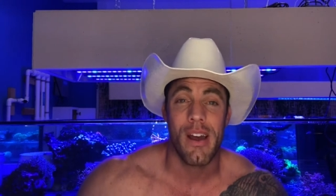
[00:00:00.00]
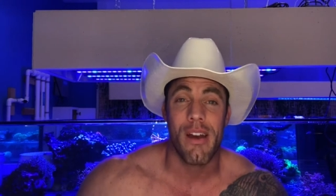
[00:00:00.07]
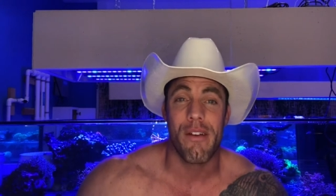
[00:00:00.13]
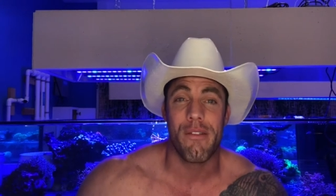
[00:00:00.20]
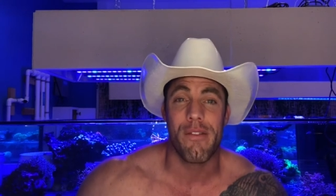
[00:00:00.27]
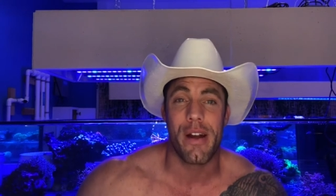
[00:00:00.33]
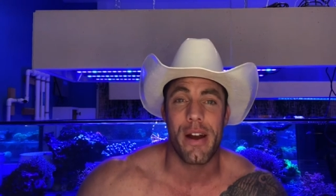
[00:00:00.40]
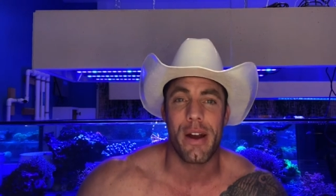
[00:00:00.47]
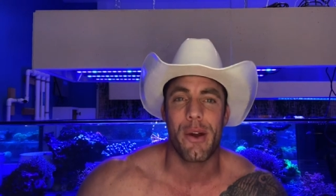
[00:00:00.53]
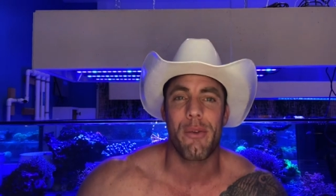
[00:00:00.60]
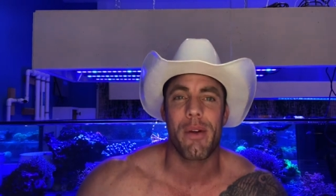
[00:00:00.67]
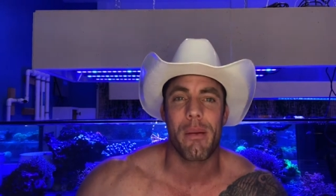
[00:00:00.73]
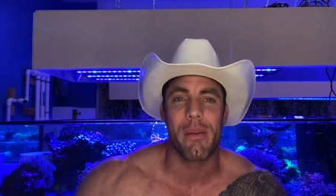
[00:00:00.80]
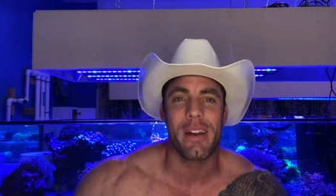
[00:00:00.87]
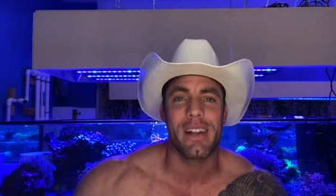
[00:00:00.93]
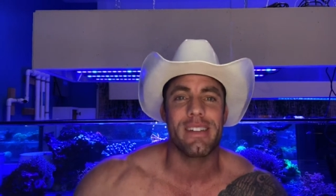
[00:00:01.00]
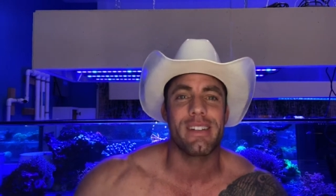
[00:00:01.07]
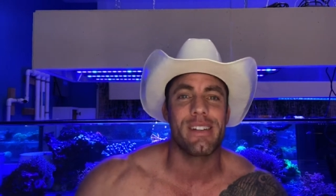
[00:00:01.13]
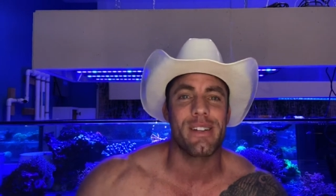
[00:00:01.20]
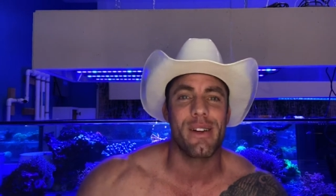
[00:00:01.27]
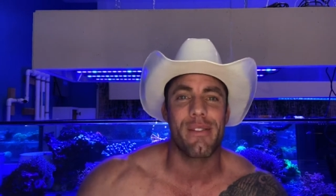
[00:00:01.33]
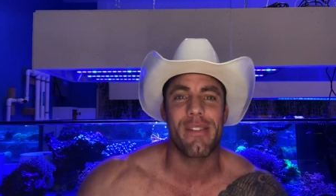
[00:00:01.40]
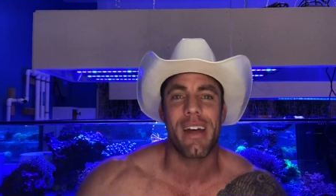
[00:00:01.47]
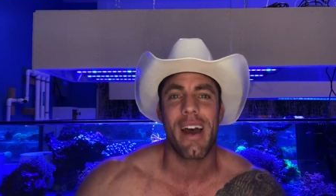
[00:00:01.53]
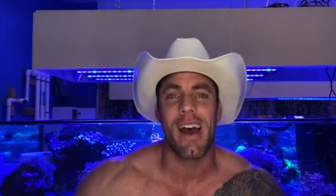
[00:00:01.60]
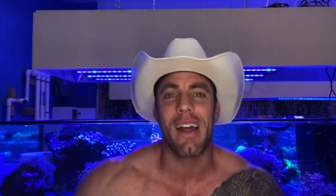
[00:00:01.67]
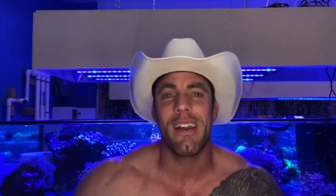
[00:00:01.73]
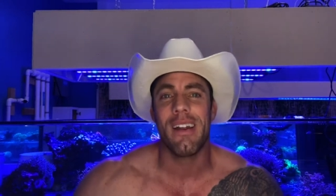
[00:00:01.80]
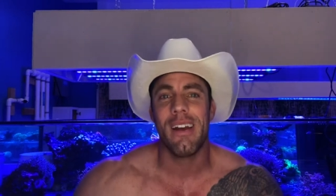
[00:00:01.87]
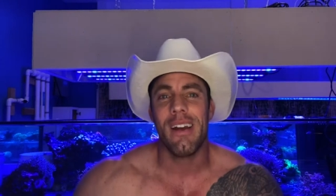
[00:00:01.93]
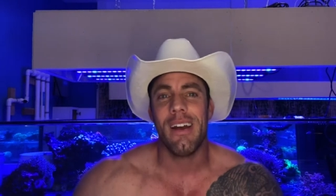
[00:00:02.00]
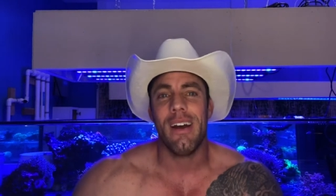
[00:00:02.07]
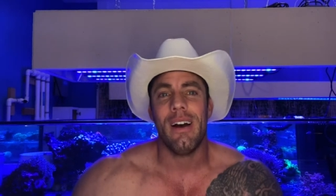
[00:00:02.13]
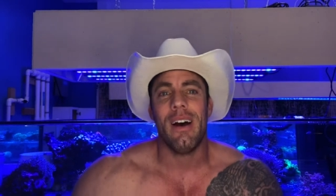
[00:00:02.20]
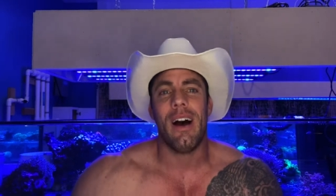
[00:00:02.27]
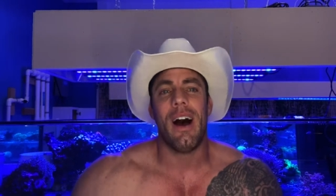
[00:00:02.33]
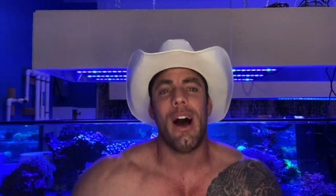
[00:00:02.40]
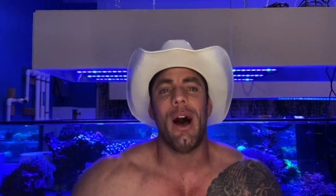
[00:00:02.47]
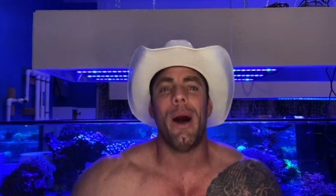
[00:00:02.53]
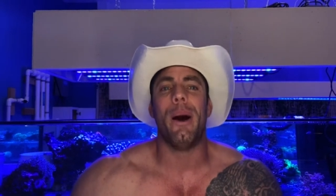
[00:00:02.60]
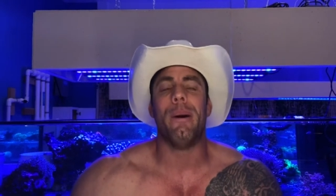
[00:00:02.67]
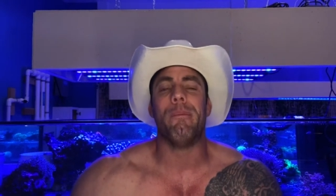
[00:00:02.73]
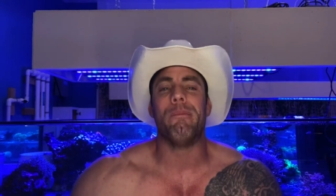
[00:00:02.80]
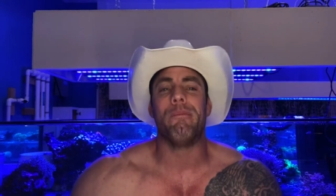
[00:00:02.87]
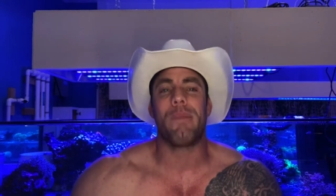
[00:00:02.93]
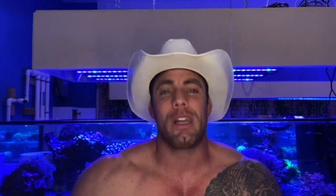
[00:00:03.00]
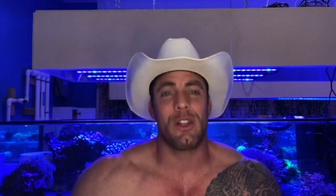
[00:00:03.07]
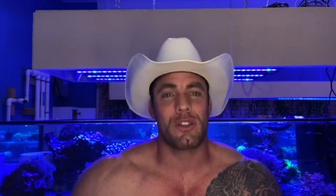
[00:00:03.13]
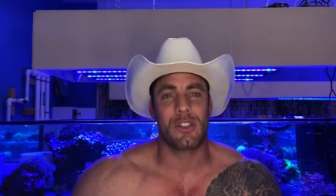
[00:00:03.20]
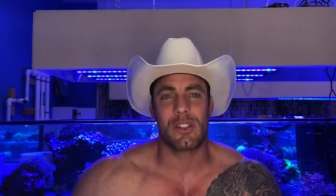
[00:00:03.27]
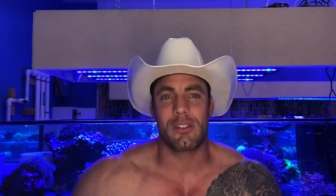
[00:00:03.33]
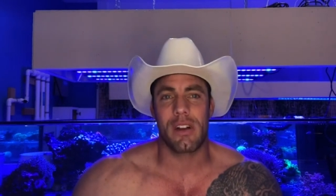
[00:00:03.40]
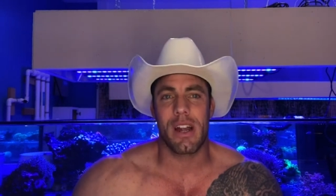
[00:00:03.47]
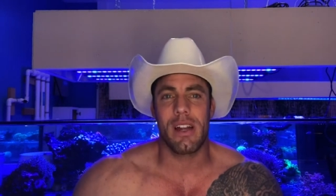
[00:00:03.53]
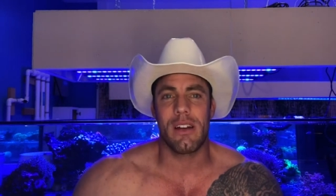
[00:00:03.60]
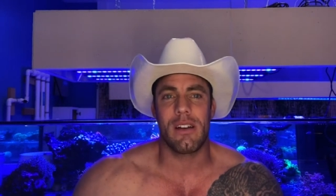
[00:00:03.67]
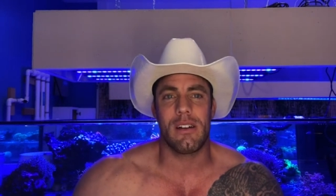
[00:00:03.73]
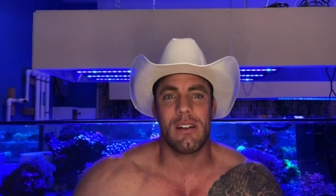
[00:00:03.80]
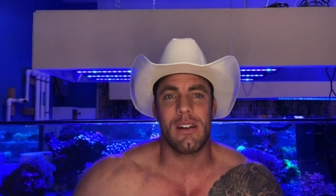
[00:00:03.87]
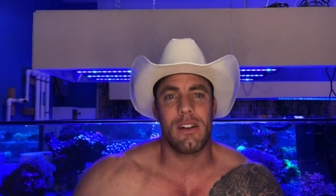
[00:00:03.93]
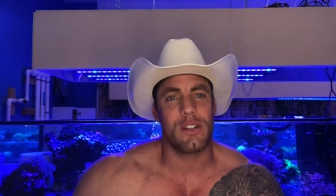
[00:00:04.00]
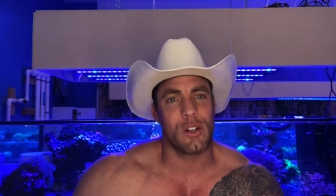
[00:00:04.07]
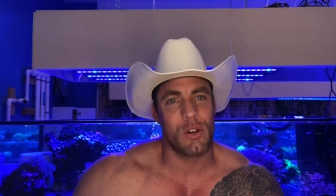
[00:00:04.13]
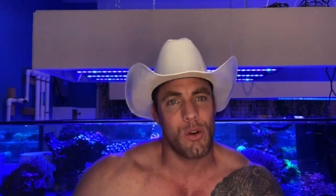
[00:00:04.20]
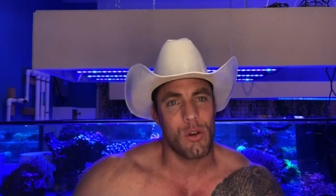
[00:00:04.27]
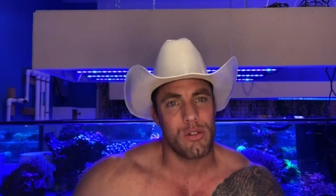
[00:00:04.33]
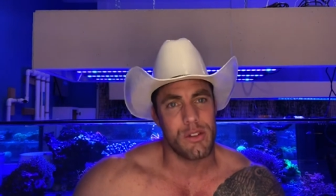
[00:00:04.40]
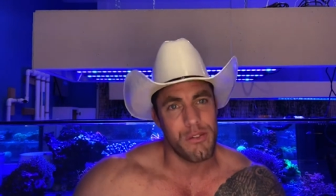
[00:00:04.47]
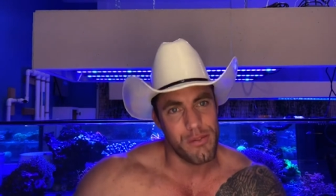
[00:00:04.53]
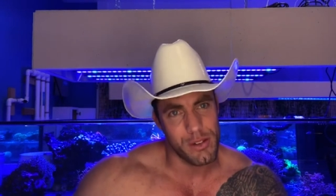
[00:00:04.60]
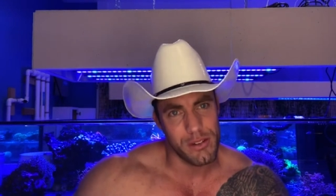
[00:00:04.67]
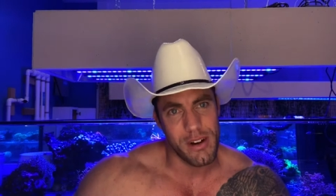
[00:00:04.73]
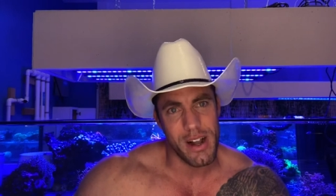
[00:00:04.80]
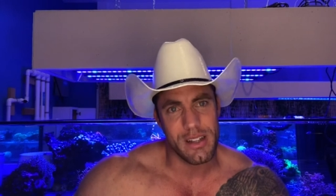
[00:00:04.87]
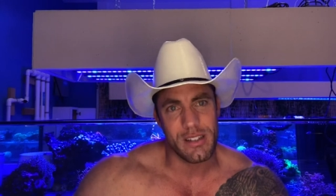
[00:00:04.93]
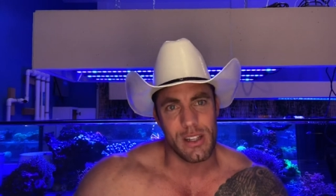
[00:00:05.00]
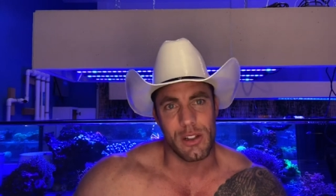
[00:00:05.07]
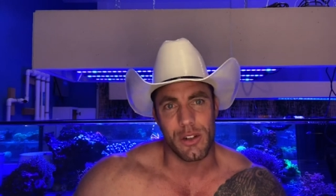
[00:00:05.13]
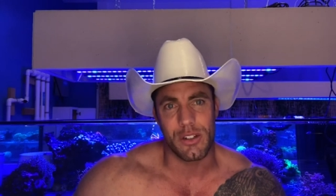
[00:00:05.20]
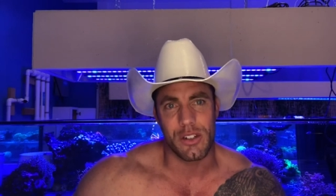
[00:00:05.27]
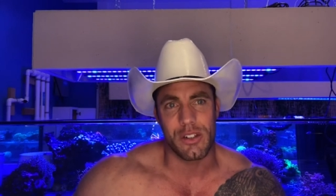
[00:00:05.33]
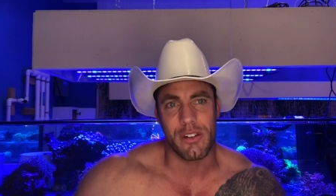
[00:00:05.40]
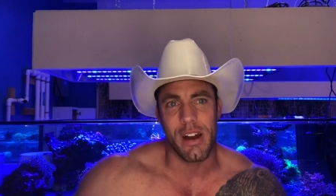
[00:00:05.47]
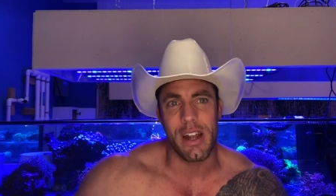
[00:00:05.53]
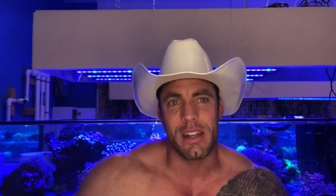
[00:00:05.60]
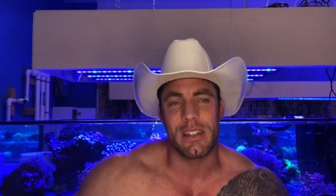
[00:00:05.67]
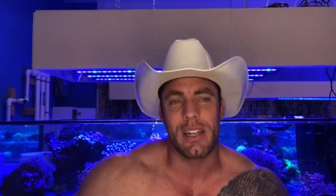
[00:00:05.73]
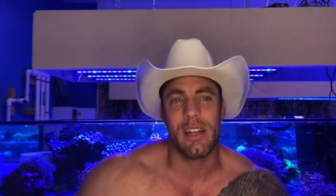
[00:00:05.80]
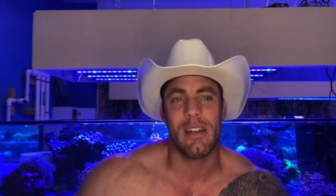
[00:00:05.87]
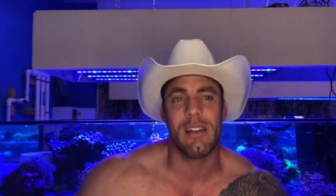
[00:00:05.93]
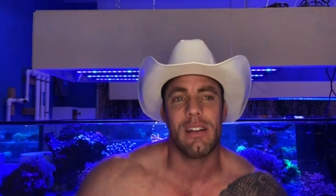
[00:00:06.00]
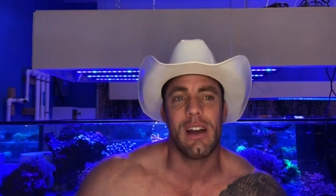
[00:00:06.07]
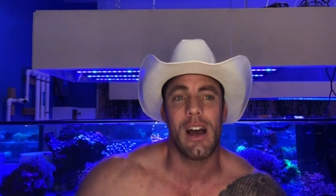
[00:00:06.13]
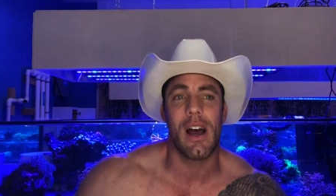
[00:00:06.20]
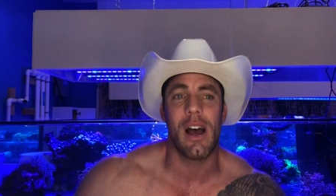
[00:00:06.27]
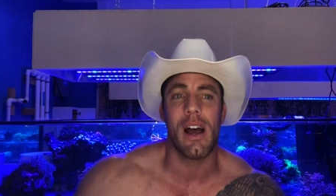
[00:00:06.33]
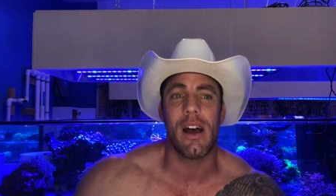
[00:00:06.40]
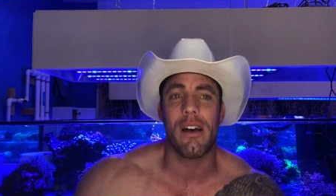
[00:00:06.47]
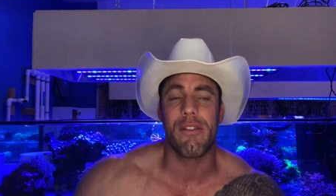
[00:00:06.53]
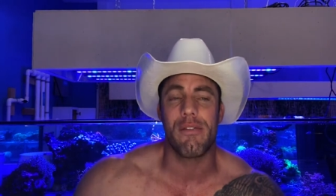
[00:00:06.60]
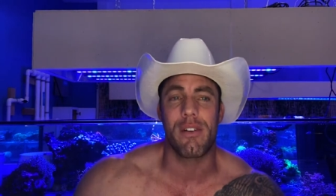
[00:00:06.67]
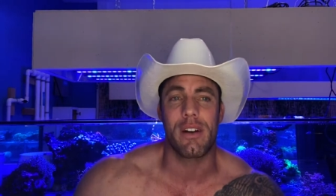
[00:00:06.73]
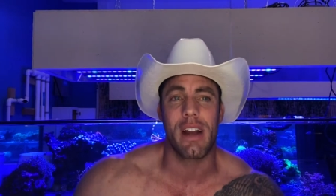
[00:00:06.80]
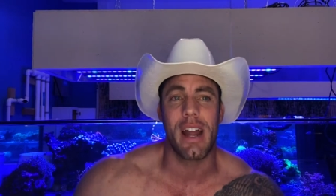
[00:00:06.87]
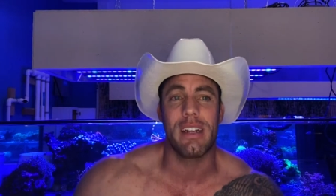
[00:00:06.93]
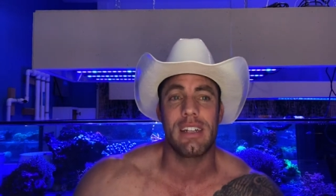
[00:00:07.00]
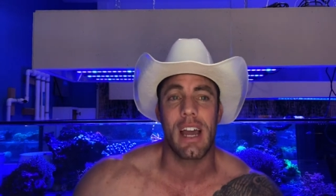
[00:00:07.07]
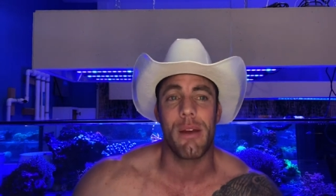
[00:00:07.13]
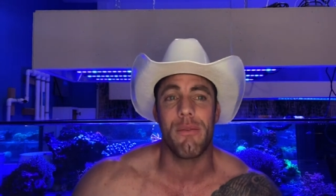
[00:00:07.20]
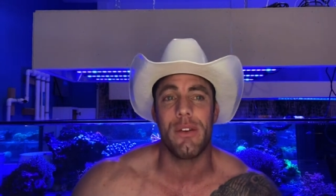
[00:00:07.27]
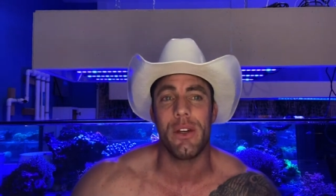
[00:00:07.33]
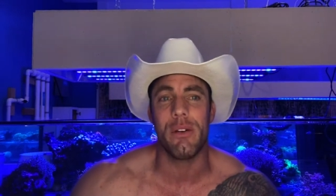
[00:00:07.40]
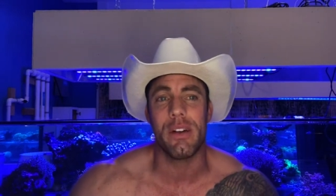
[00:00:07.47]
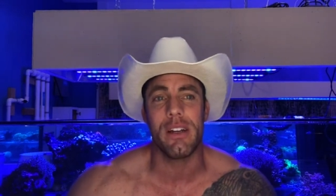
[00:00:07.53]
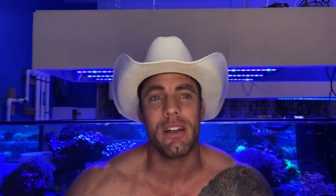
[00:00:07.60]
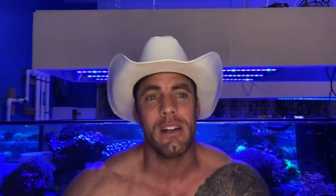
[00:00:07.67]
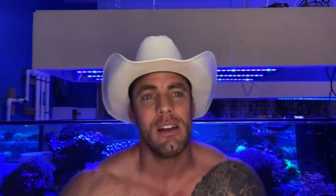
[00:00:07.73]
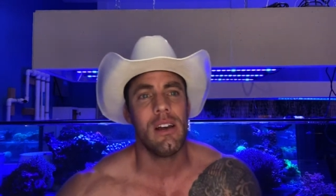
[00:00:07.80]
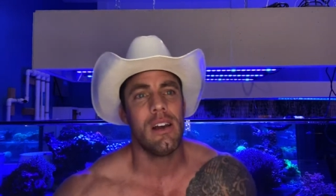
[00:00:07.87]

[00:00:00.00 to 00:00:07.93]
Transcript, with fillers: very reminiscent of that. Um, it looks great under corals that fluoresce. It looks great uh, for nighttime viewing.